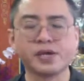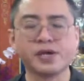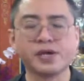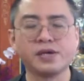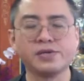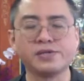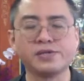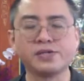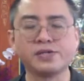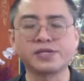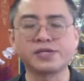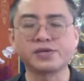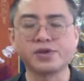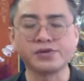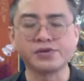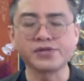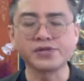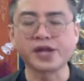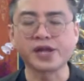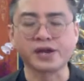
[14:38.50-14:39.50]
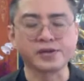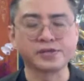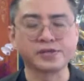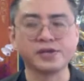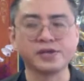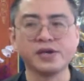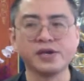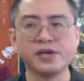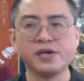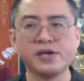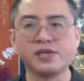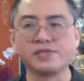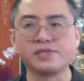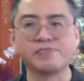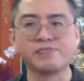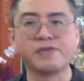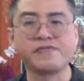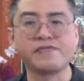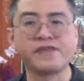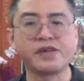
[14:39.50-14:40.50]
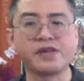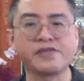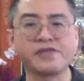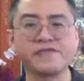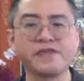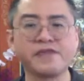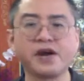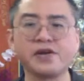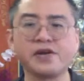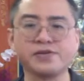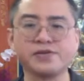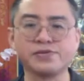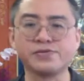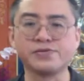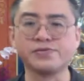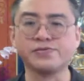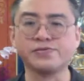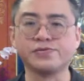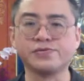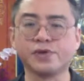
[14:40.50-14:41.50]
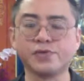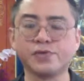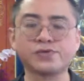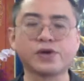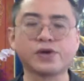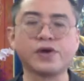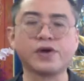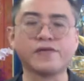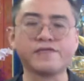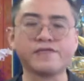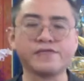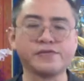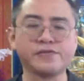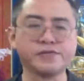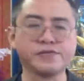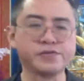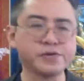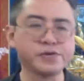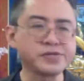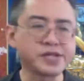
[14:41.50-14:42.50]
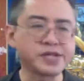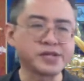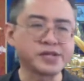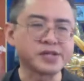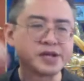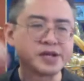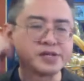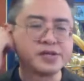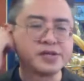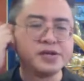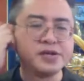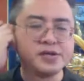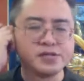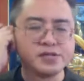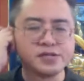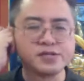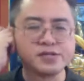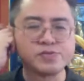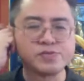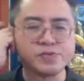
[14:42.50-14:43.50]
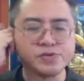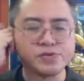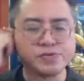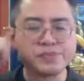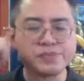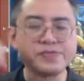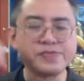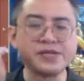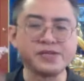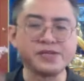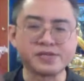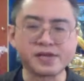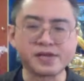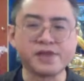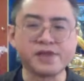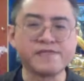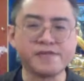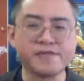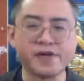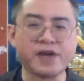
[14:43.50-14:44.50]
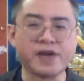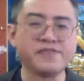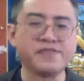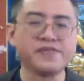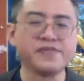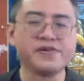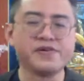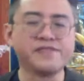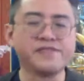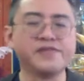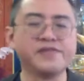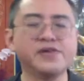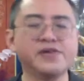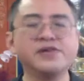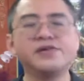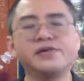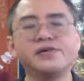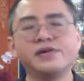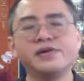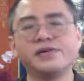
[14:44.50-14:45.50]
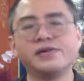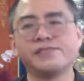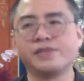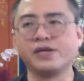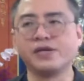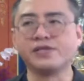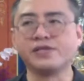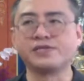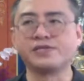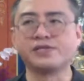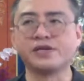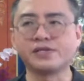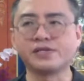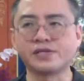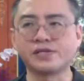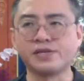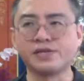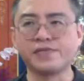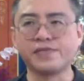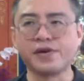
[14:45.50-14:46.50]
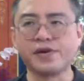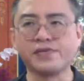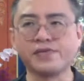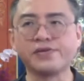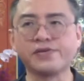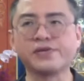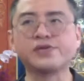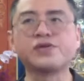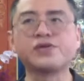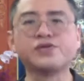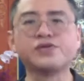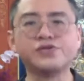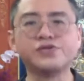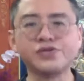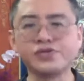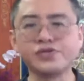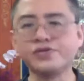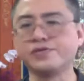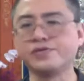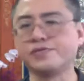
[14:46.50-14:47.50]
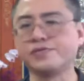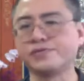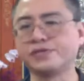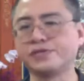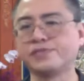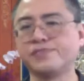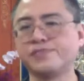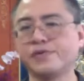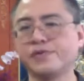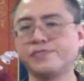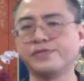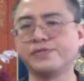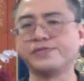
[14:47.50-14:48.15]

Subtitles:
in this context, it's perfectly fine to doze off. Don't think that this will repeat itself forever and ever, but it's just a very condition of this moment.